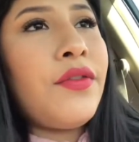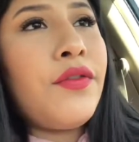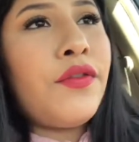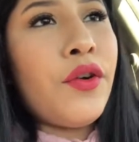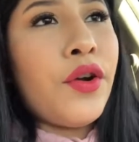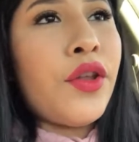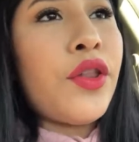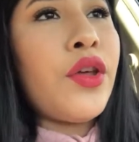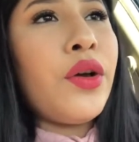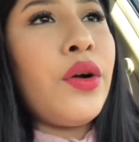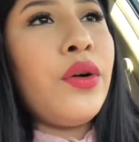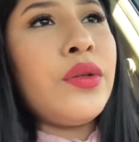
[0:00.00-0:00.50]

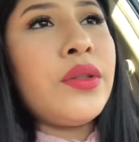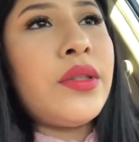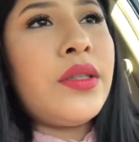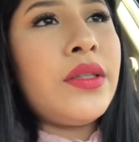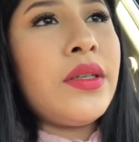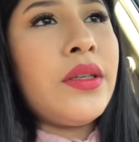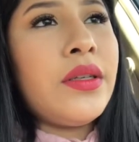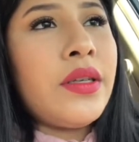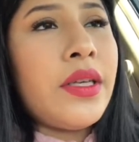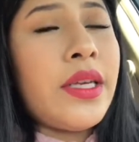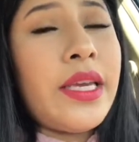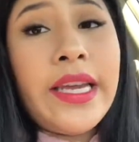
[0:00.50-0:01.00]
for those
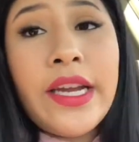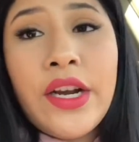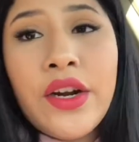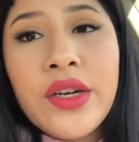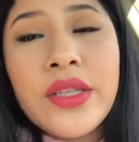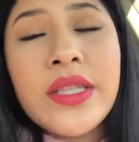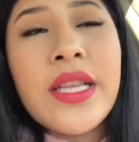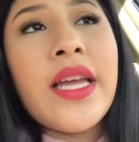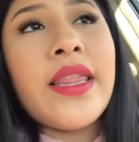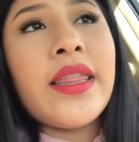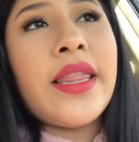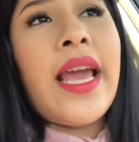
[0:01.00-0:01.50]

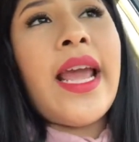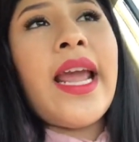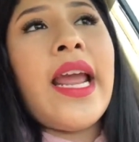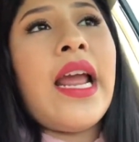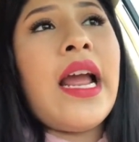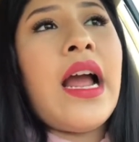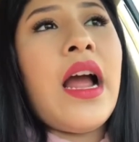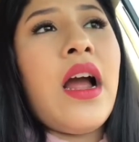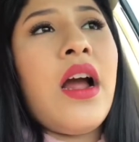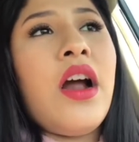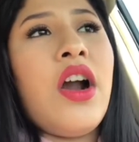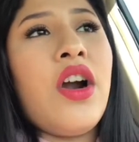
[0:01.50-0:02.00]
years that
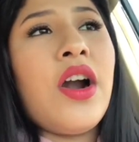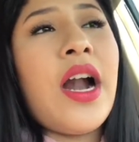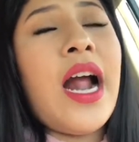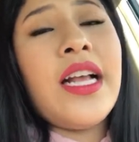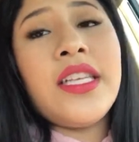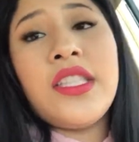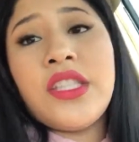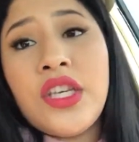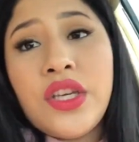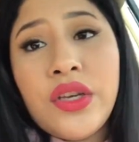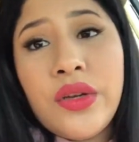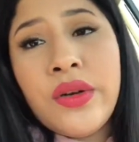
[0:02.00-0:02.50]
they are
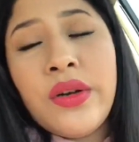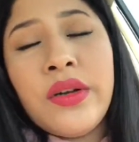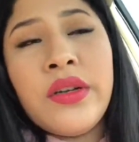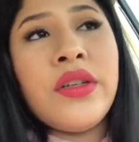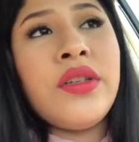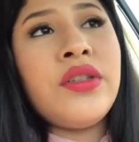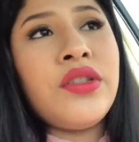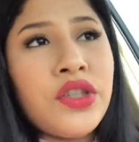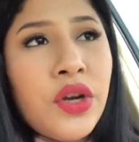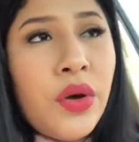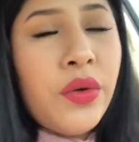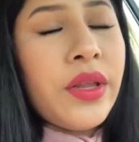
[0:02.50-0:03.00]
asking you
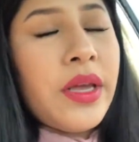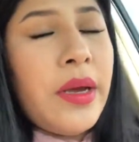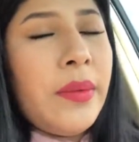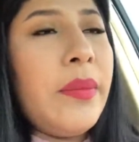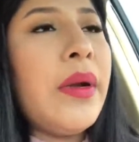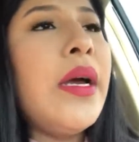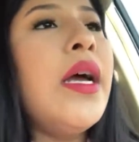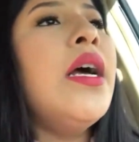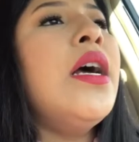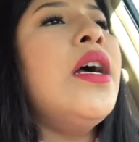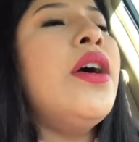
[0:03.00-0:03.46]
to show them.